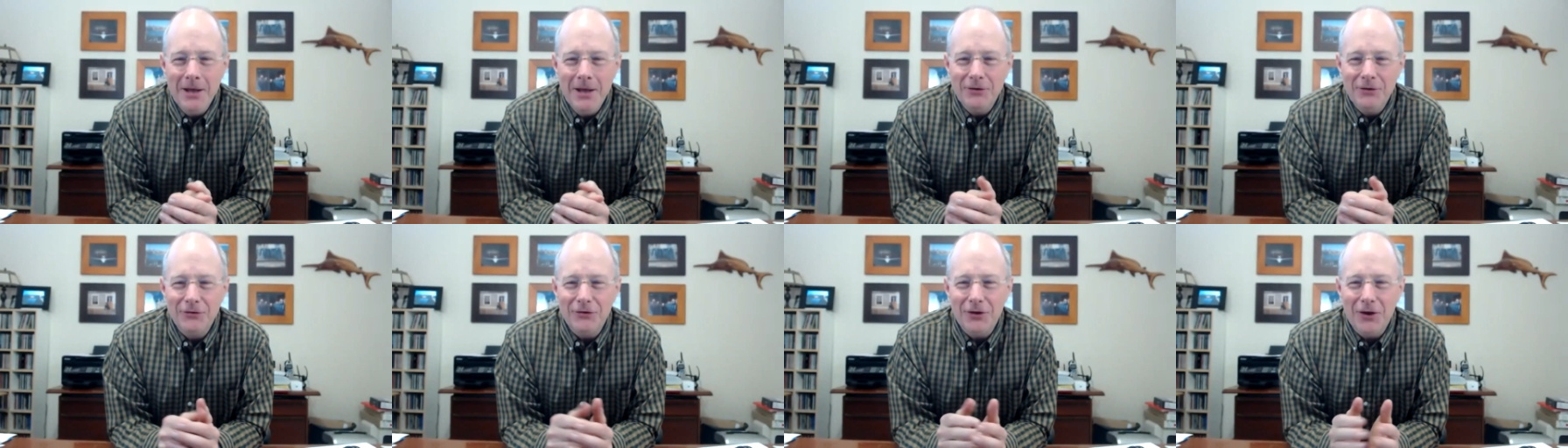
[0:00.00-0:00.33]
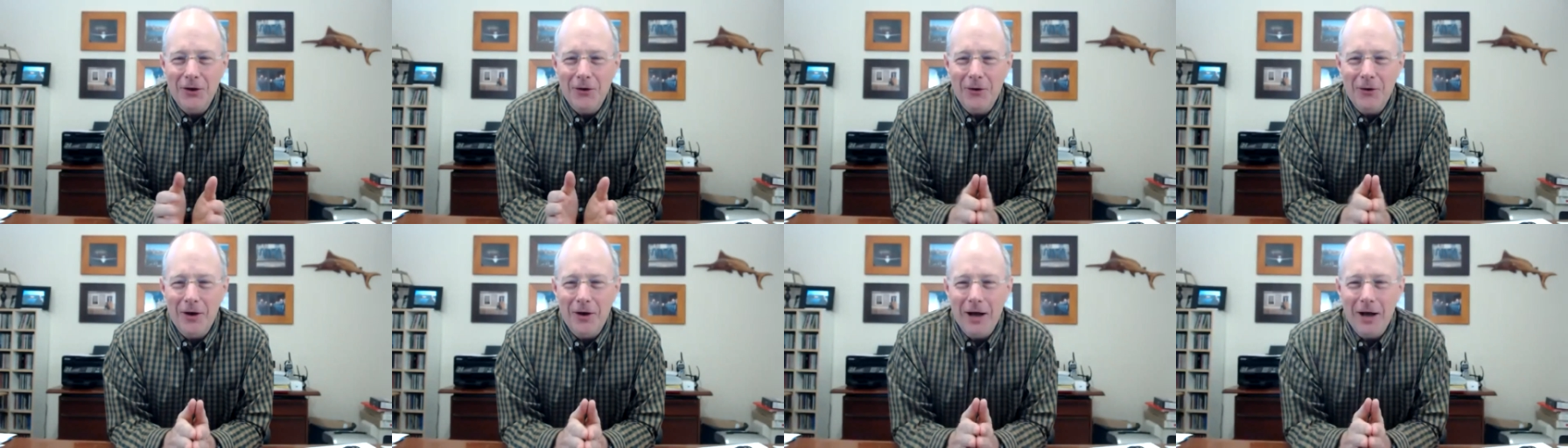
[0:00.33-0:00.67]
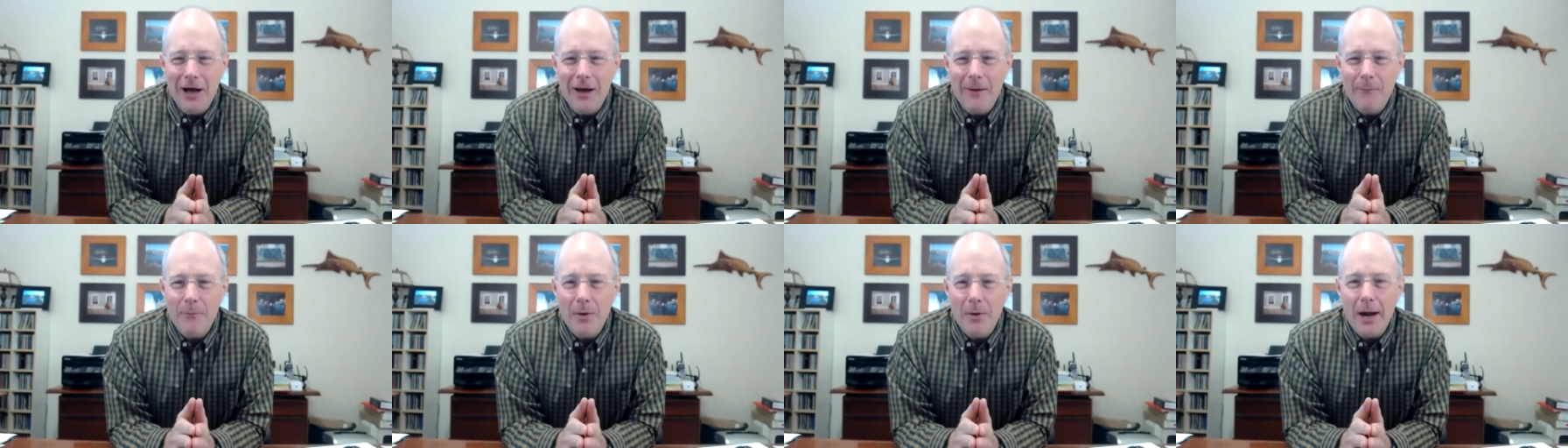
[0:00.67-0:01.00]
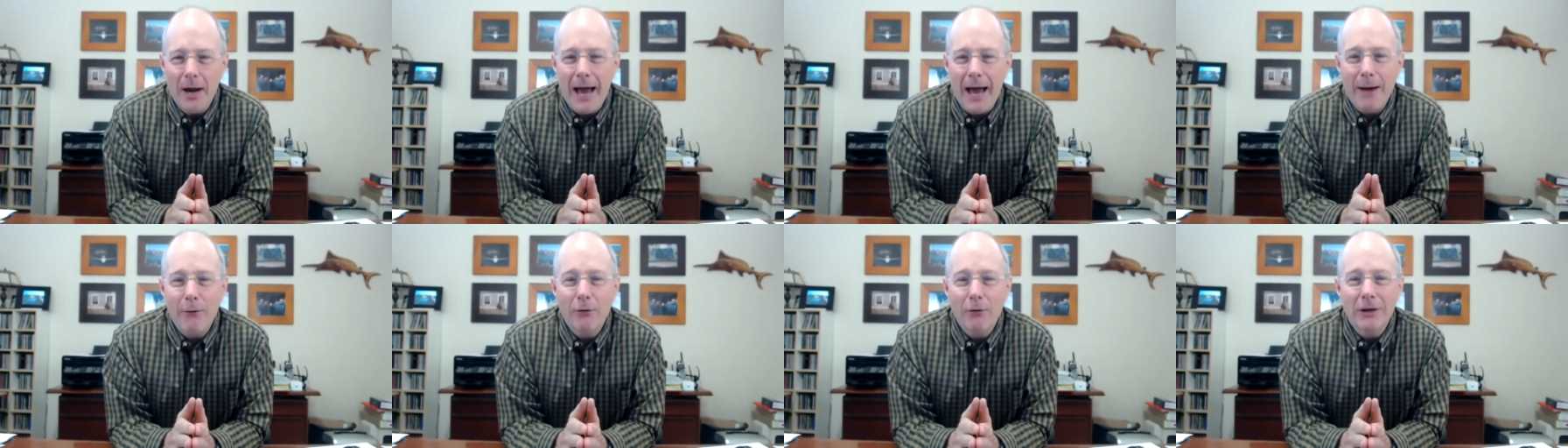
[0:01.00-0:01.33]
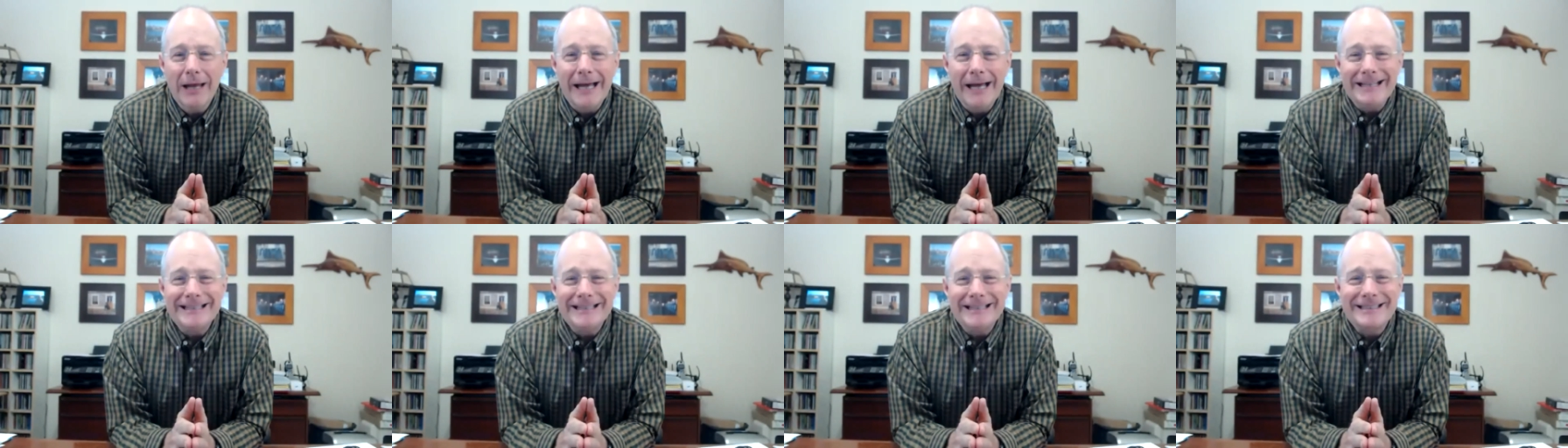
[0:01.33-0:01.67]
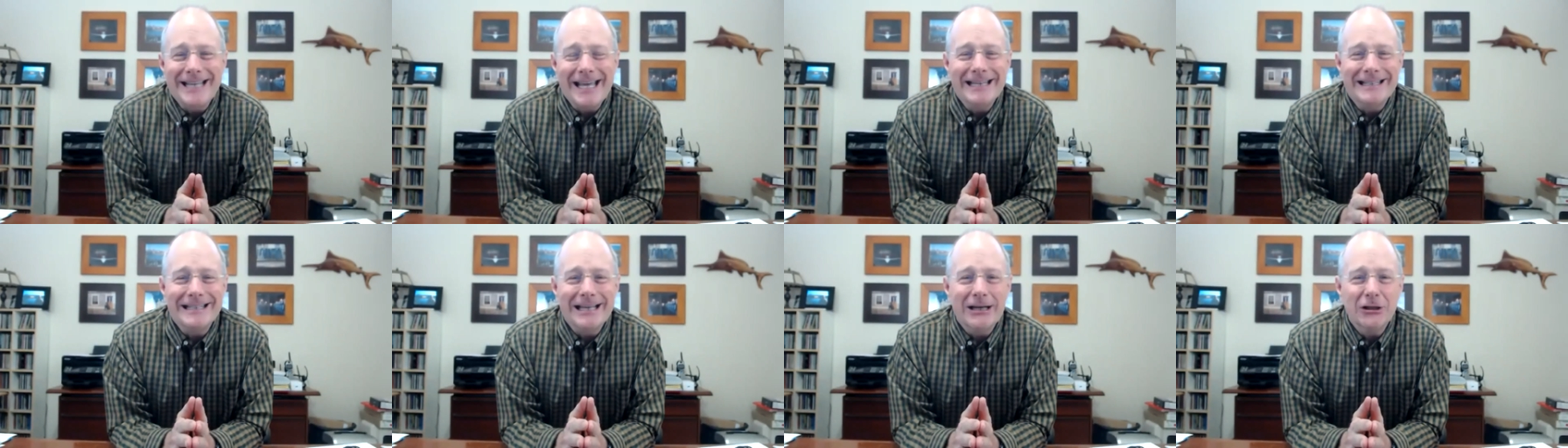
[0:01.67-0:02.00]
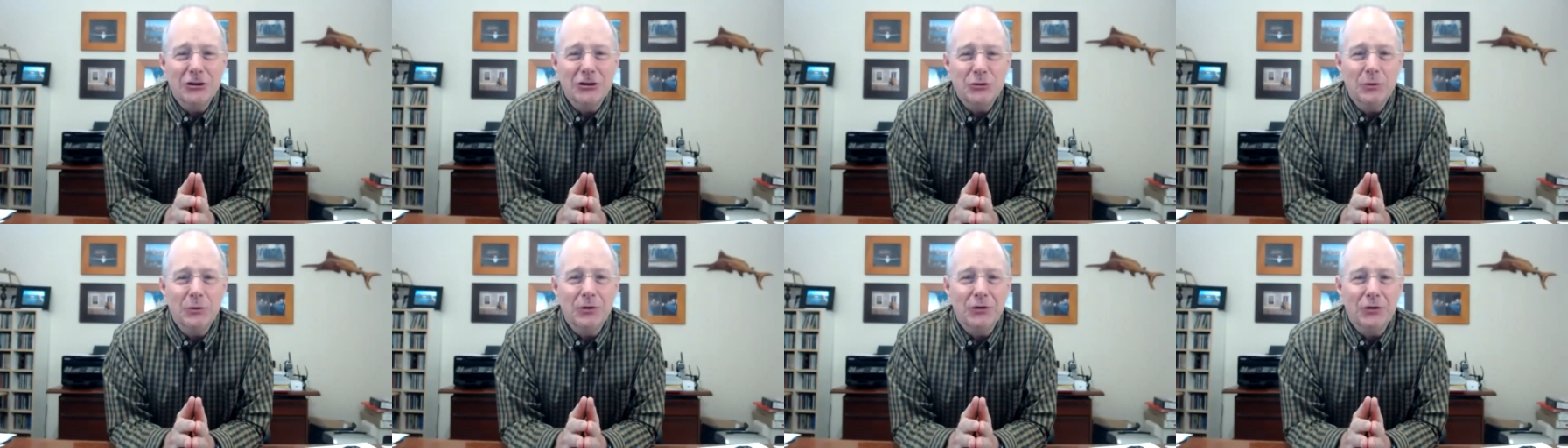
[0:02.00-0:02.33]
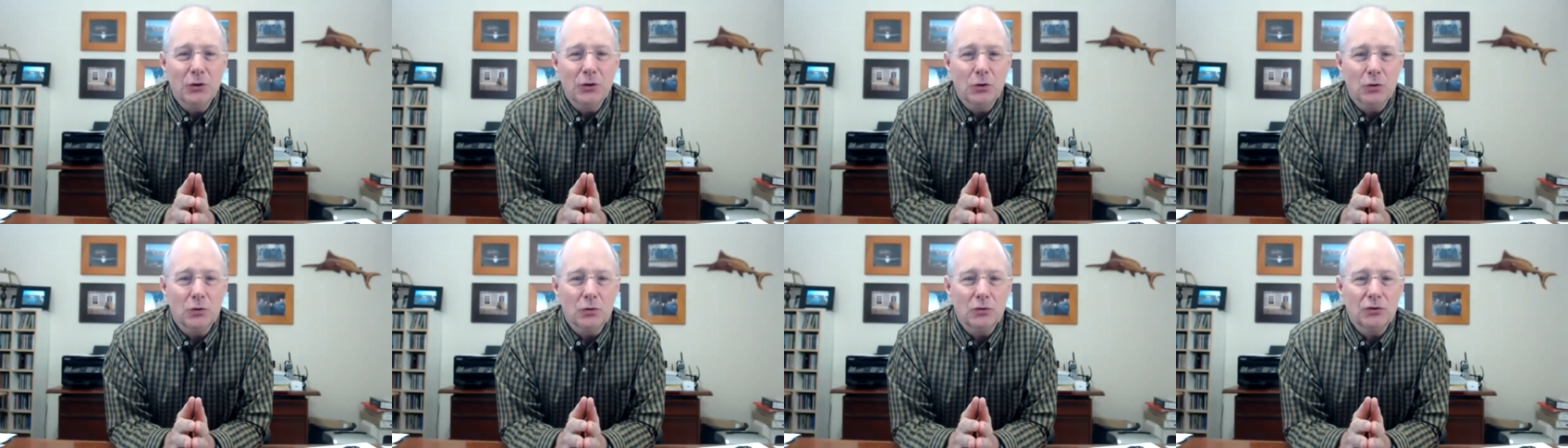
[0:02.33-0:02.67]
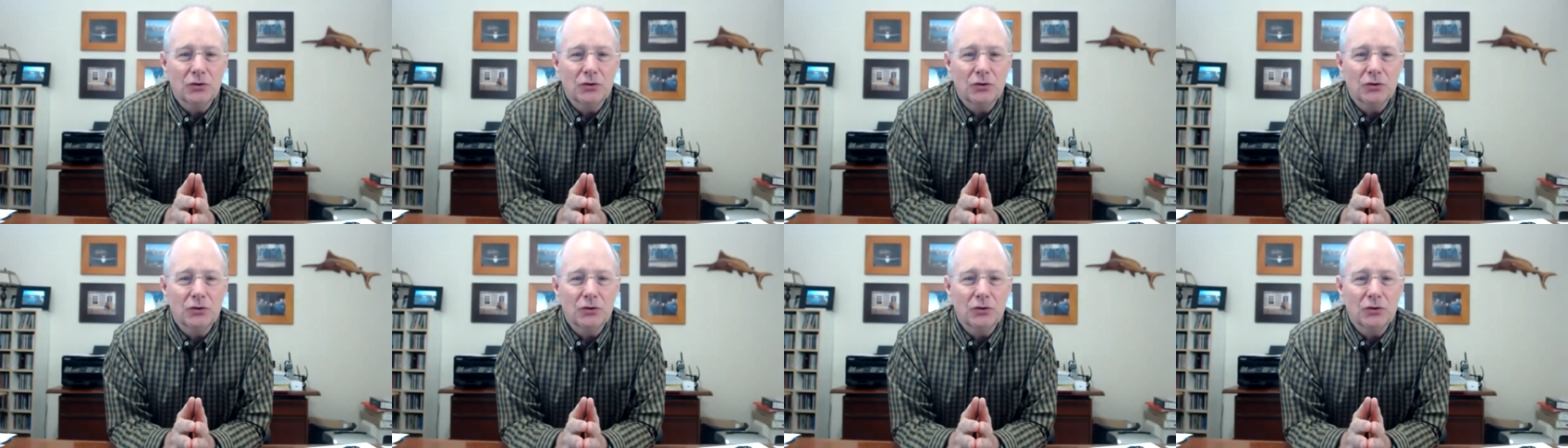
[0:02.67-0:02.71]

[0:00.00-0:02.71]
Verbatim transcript: So, uh, but I would like to stay in touch with you.